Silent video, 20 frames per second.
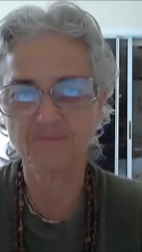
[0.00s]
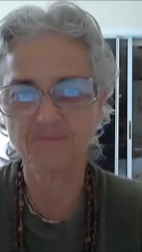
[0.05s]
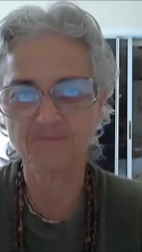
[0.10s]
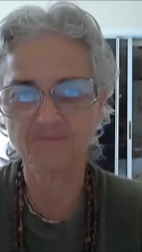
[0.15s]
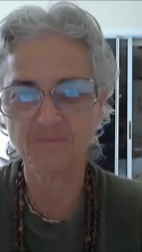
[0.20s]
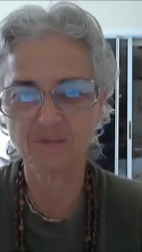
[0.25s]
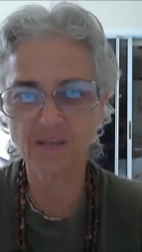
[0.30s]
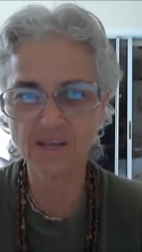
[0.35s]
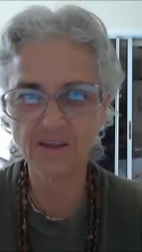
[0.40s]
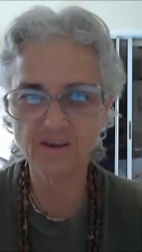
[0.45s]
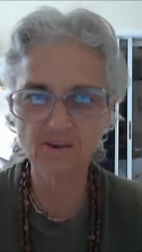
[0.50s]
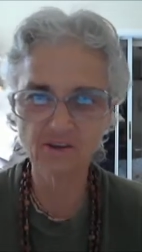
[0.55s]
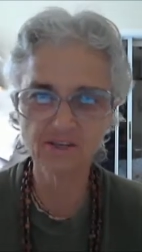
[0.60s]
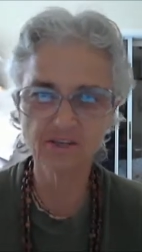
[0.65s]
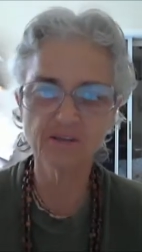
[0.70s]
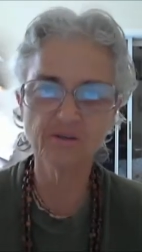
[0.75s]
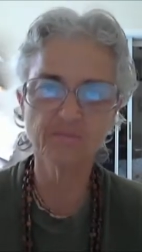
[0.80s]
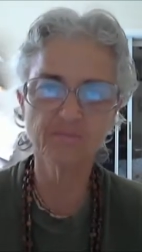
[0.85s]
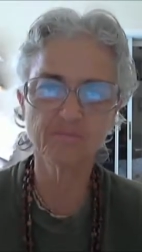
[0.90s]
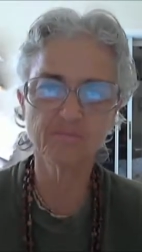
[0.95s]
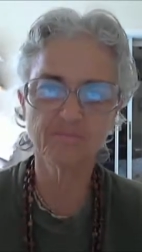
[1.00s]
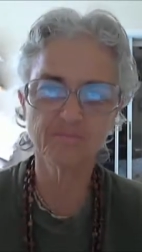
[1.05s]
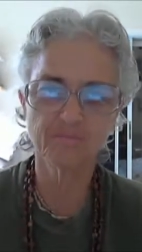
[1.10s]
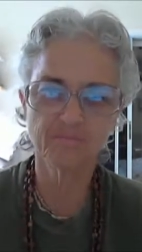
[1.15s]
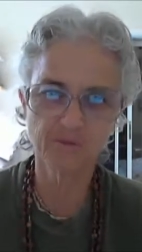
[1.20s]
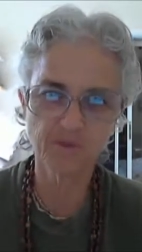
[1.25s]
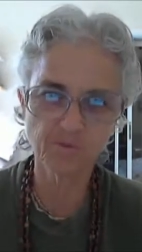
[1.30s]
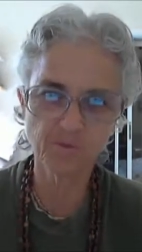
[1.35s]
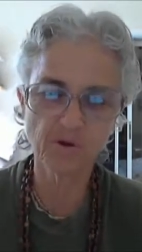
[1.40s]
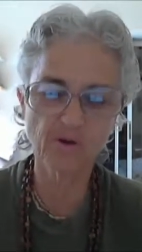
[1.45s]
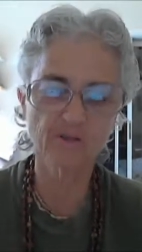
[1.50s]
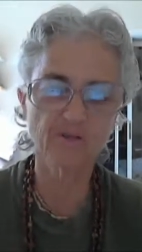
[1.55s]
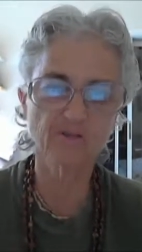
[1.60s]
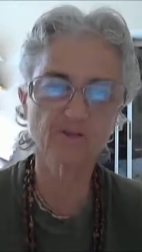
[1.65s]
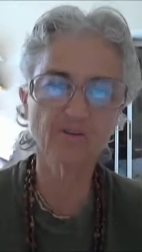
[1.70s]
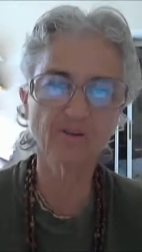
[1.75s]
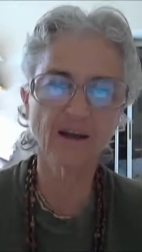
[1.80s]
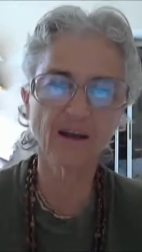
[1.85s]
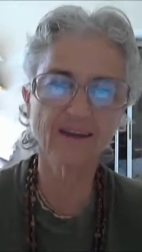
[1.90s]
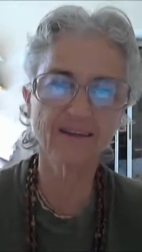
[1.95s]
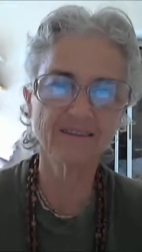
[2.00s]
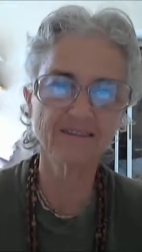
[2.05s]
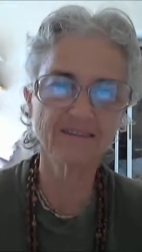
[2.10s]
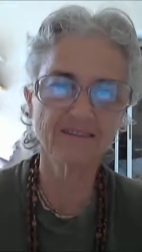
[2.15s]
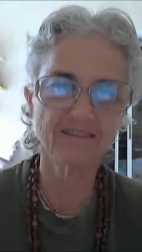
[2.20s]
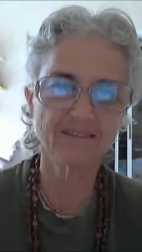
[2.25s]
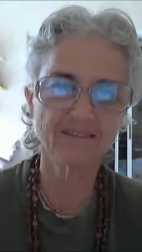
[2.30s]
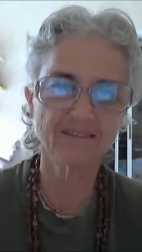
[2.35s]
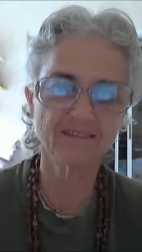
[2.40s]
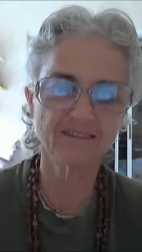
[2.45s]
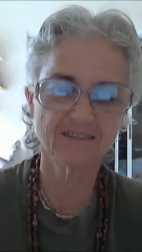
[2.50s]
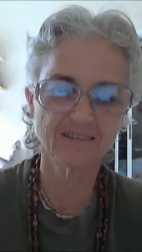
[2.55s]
leadership, the spiritual guidance